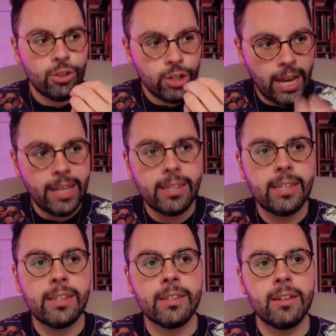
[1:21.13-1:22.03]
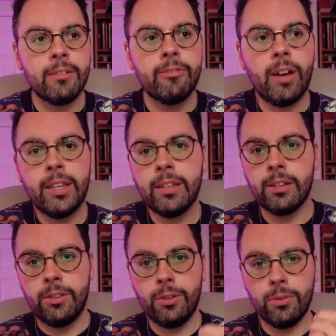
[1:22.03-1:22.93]
Chances of finding
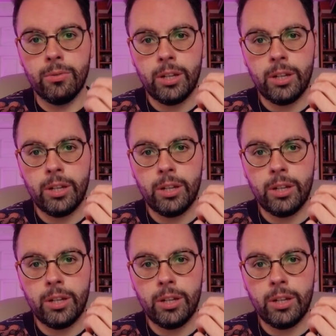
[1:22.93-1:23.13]
a new